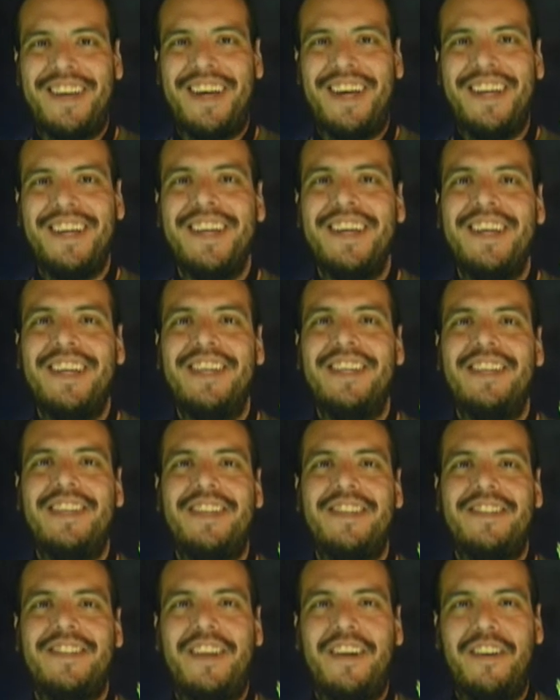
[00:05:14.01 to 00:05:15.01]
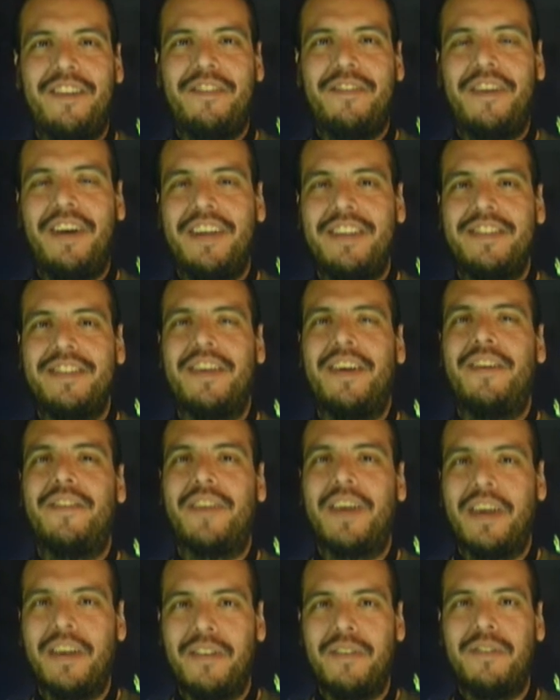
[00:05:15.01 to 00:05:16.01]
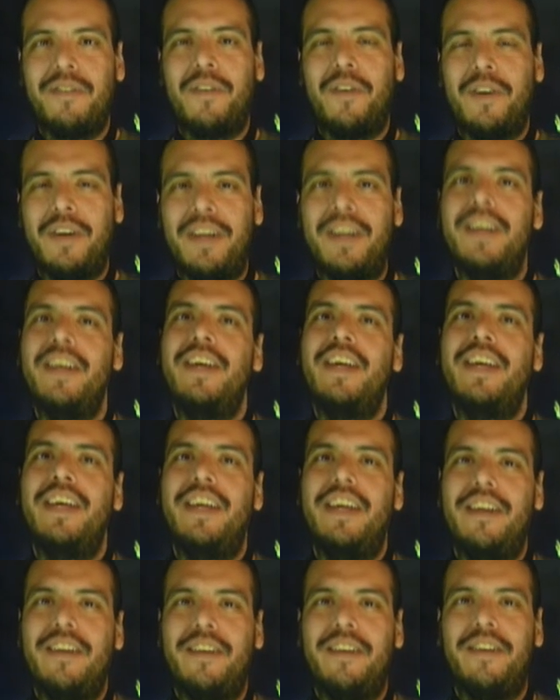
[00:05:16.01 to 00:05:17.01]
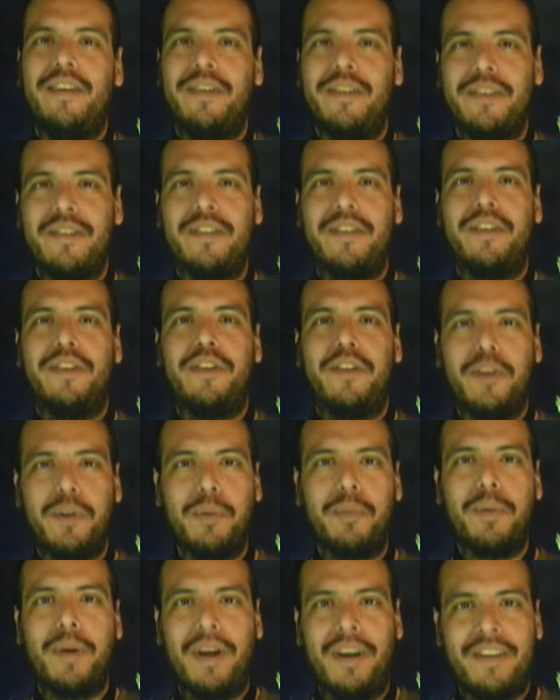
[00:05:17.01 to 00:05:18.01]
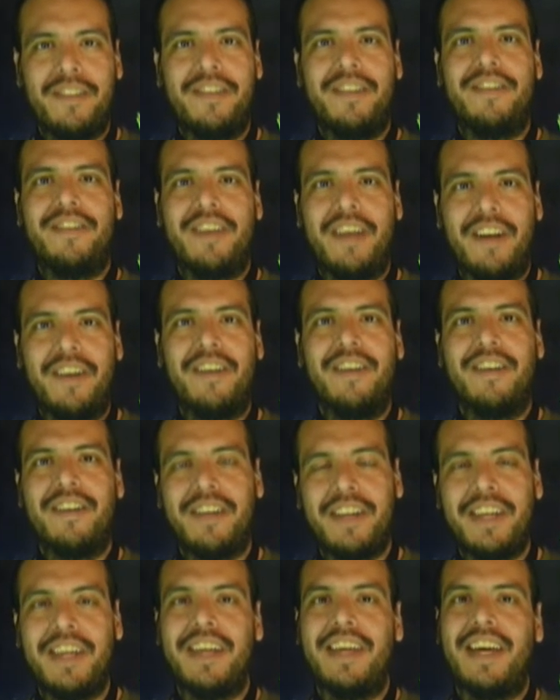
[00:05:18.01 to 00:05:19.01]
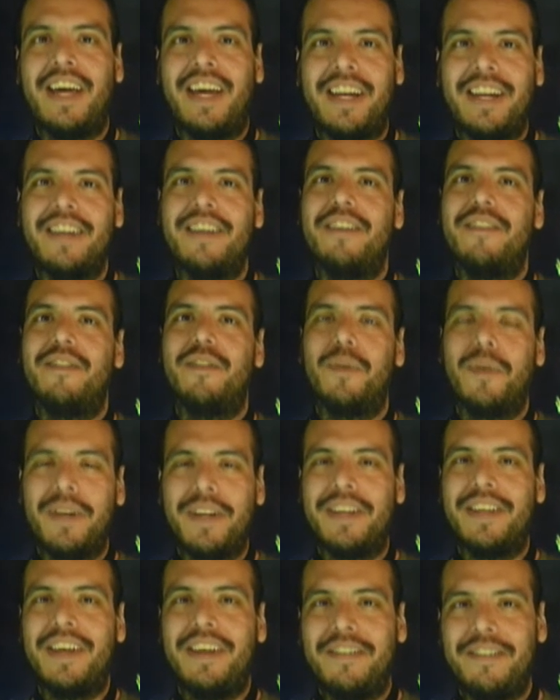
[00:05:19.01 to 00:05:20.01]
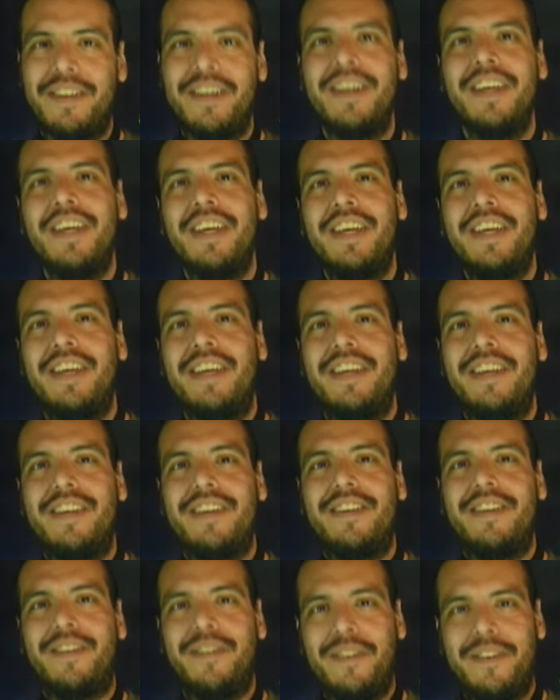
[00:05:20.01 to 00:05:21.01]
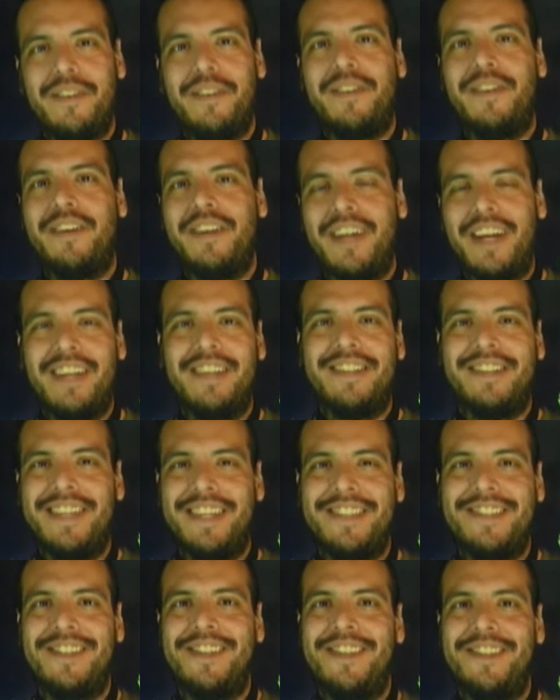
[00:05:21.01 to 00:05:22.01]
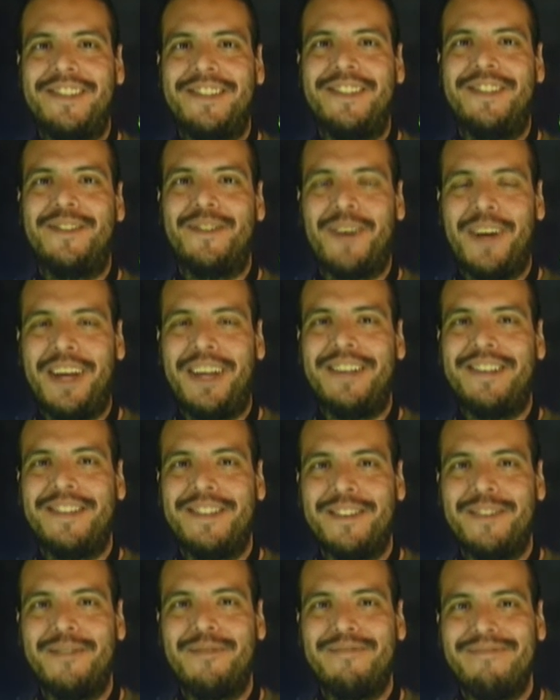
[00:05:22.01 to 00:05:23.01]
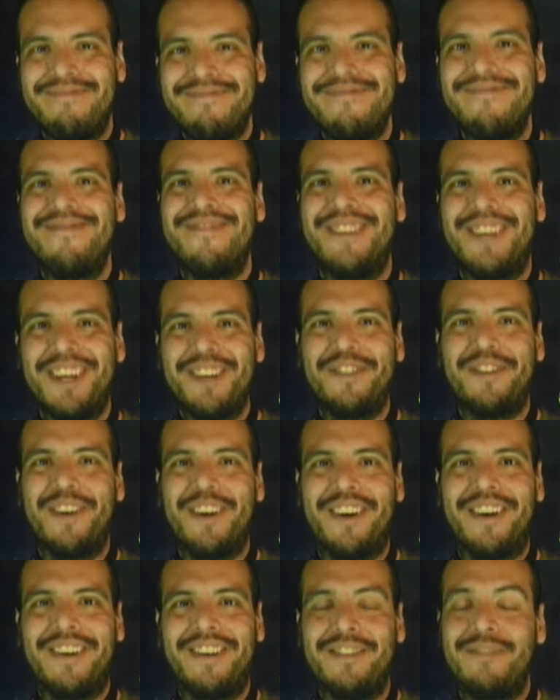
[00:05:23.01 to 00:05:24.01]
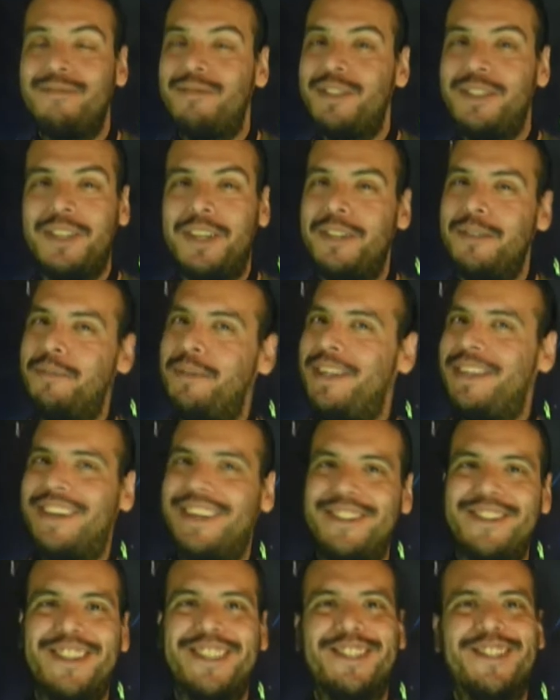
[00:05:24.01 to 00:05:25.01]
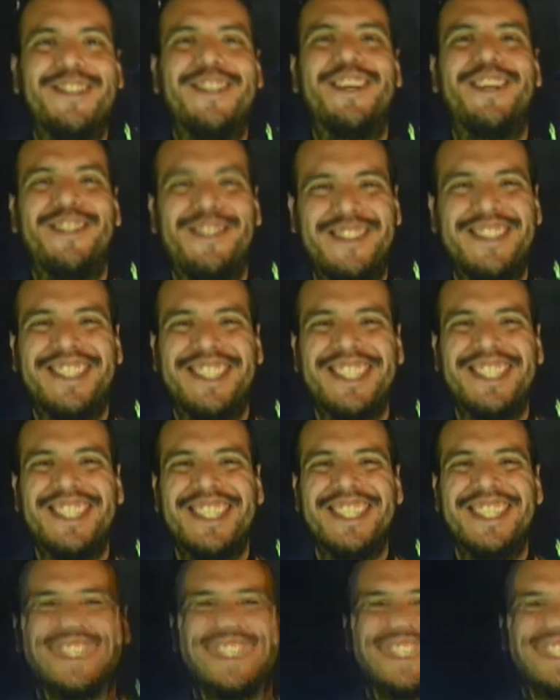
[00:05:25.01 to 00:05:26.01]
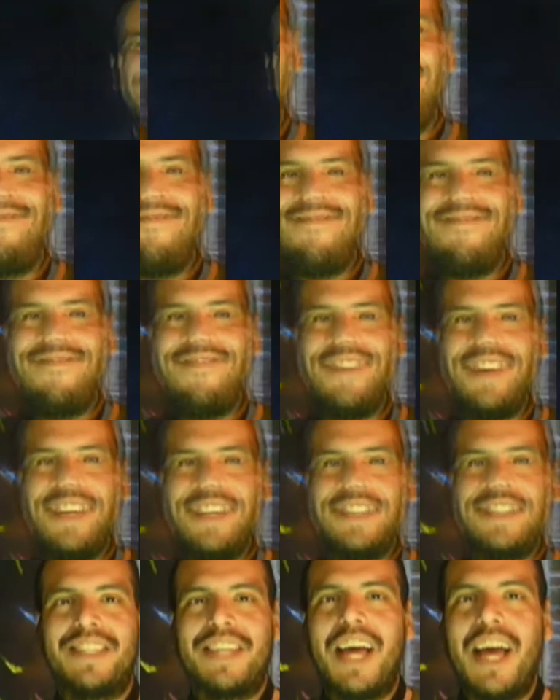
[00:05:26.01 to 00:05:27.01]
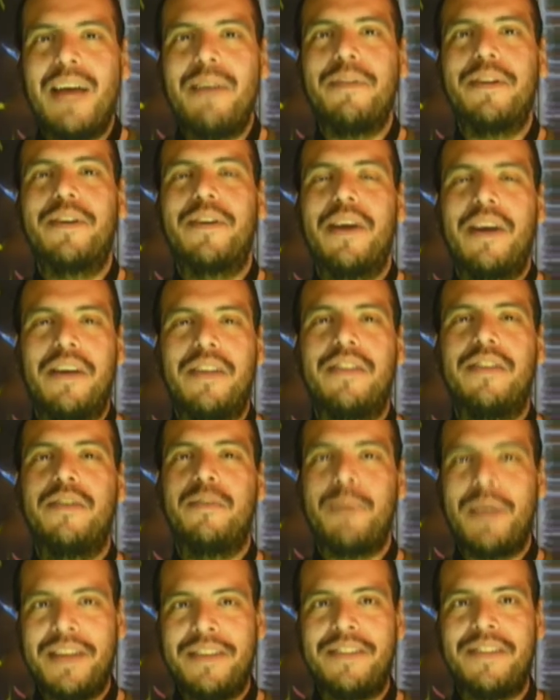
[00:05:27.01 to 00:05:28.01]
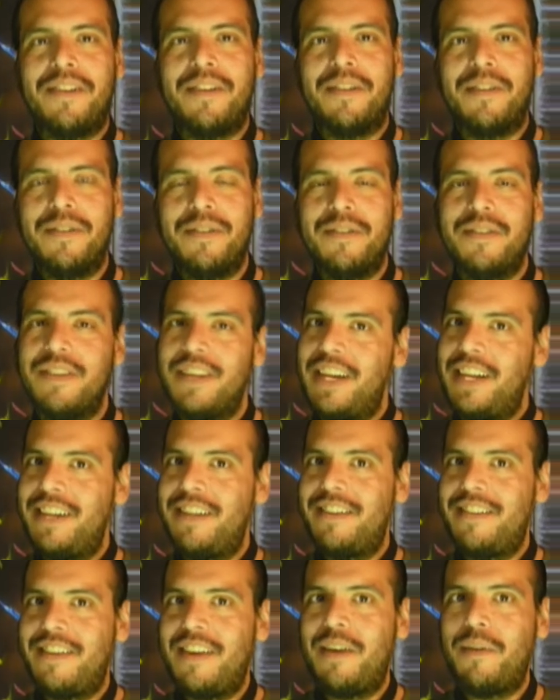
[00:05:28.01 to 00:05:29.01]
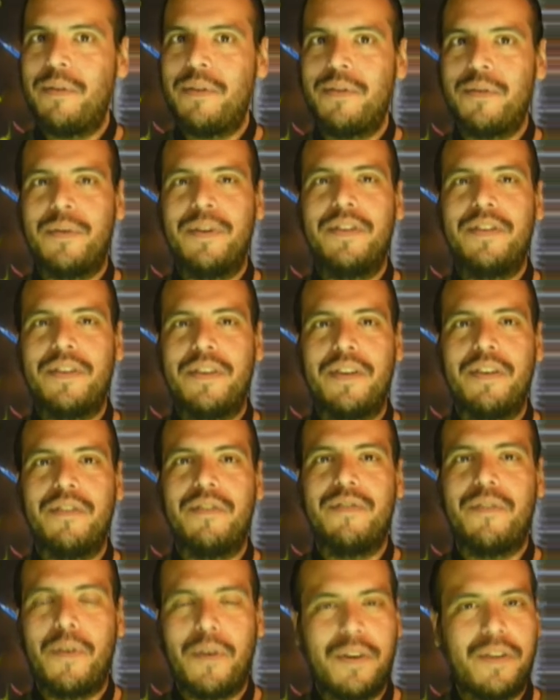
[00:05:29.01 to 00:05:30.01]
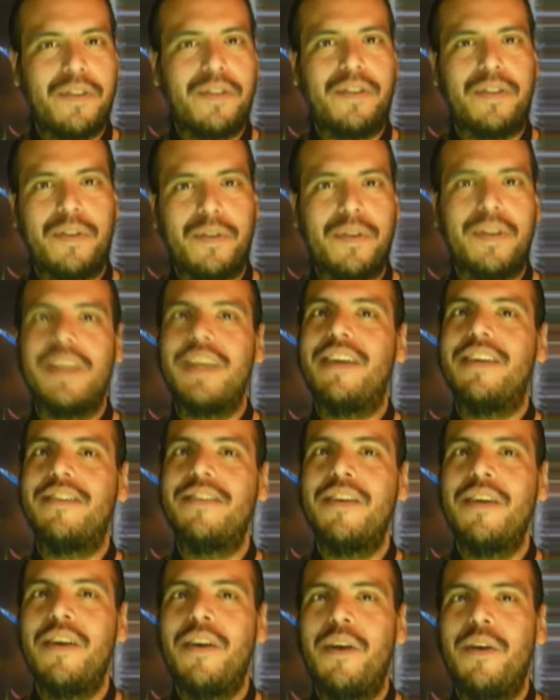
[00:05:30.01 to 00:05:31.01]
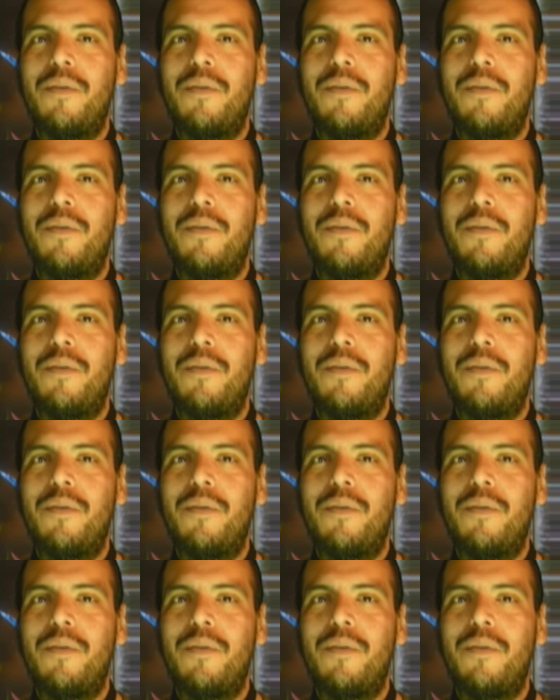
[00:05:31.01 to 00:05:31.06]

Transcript: side, Senator Feinstein, California, introduced the Due Process Guarantee Act of twenty eleven to ensure United States citizens' rights. Good for her. Doesn't mean I trust her. And it's time to ground the spacing news. The N S A was recently forced to release